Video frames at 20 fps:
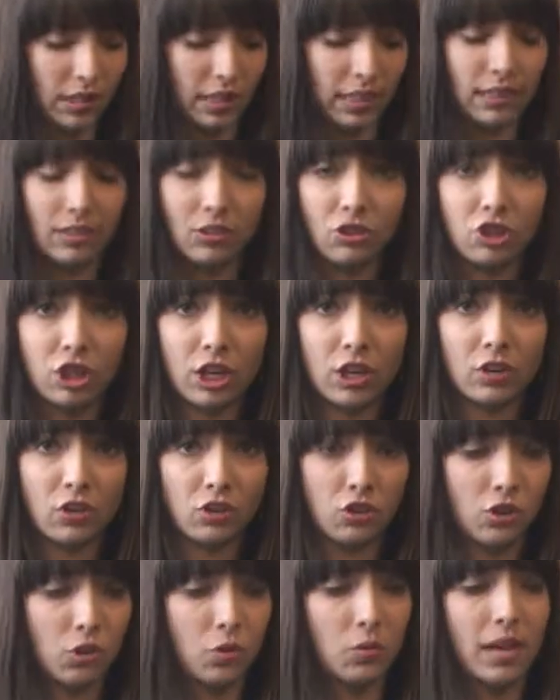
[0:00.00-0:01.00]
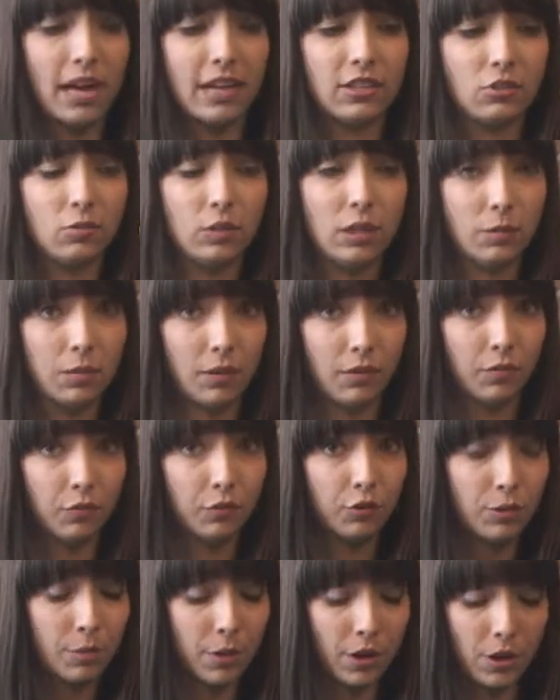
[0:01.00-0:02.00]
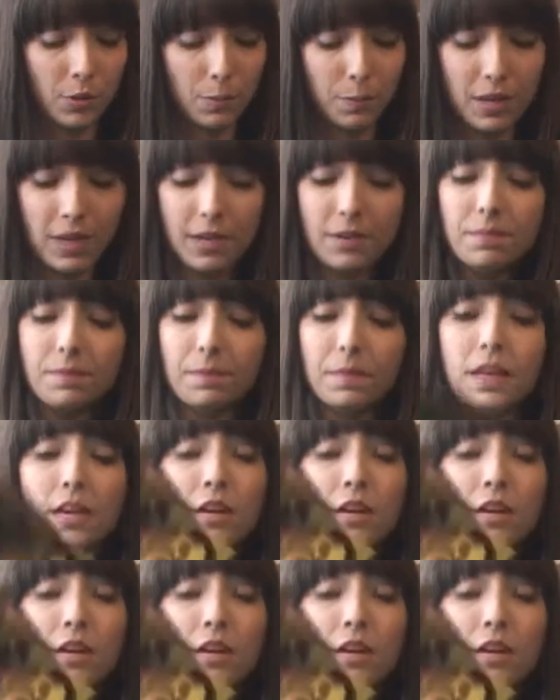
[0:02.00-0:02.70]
I didn't share the show last week, but Freemarc Pin